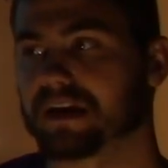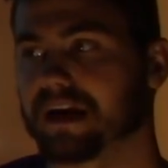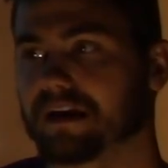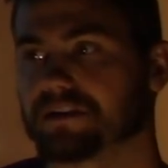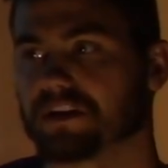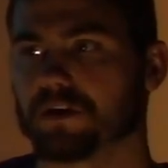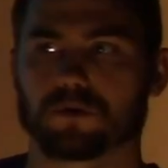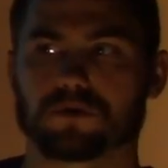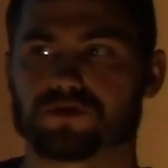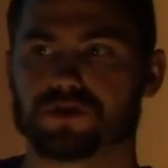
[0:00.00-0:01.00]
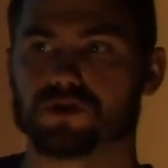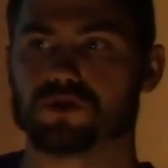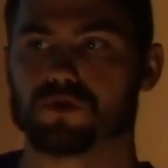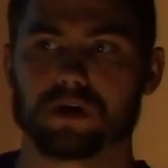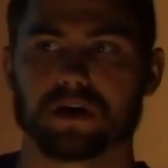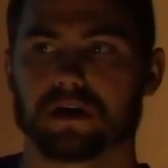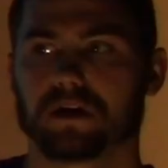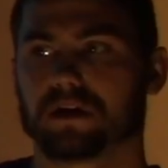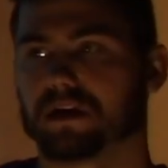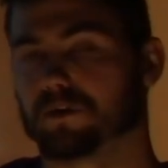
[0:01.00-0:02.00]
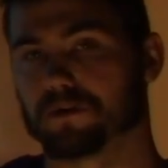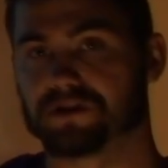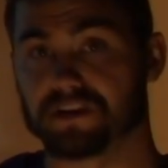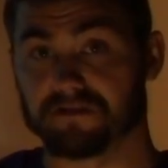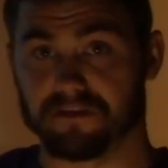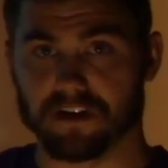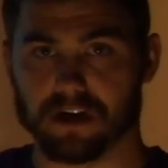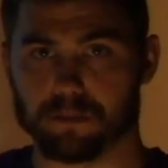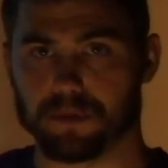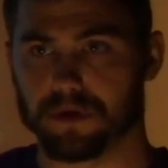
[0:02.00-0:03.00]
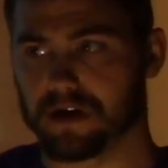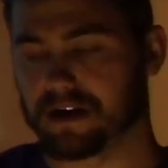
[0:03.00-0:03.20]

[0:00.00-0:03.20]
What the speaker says: and in order to develop